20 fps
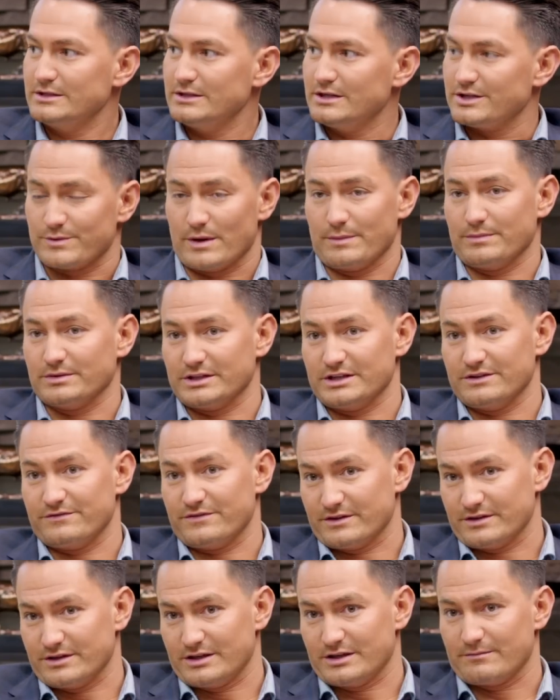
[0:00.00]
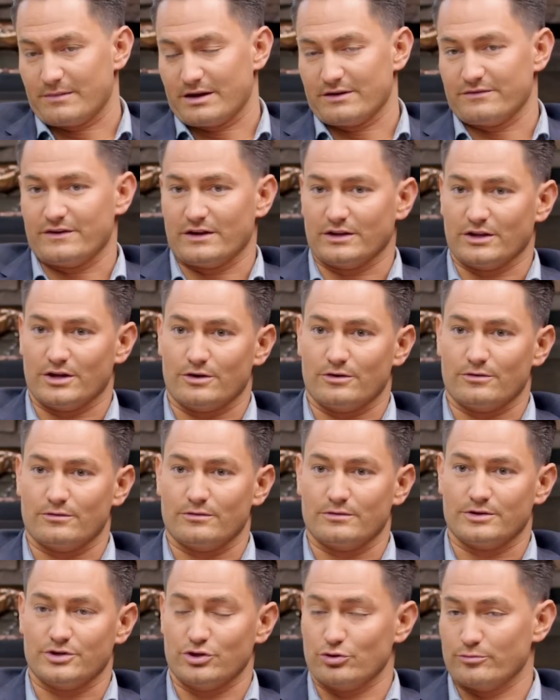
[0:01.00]
It's my belief in my fellow
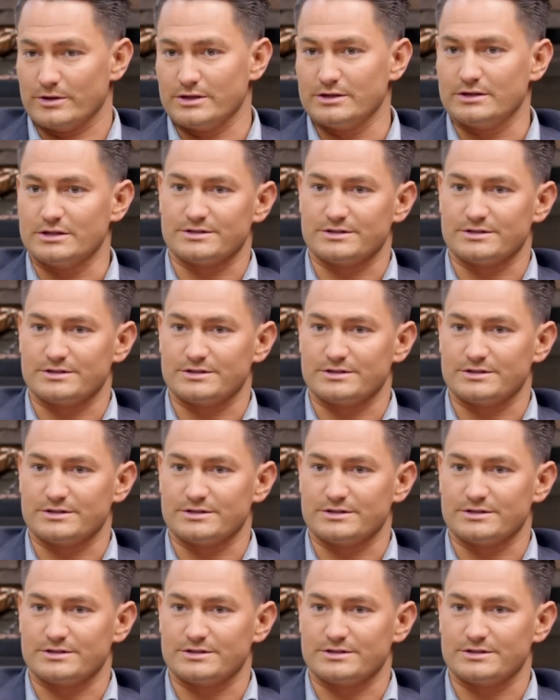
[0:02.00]
human.